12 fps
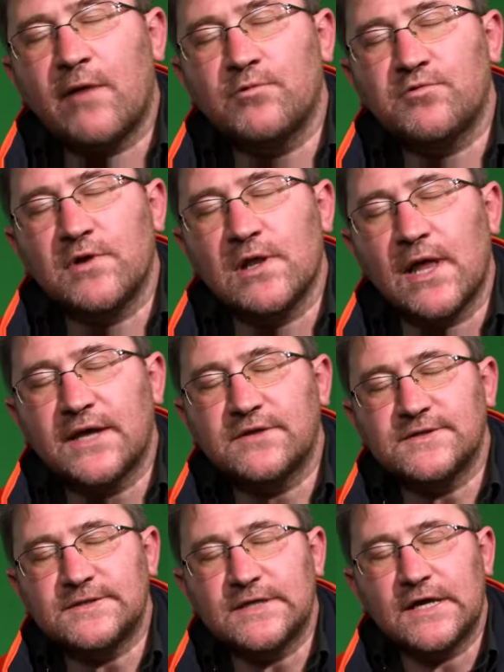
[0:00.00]
I would really like
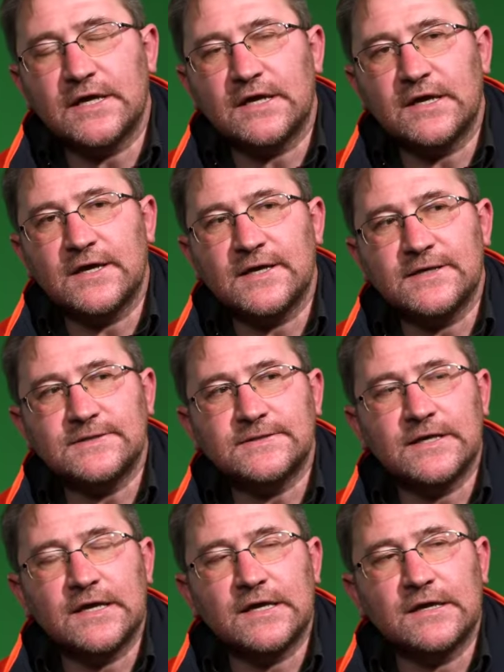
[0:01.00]
to see
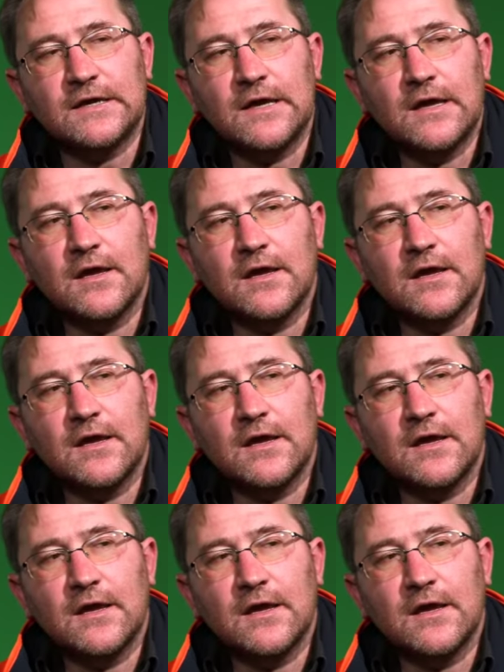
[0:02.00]
is a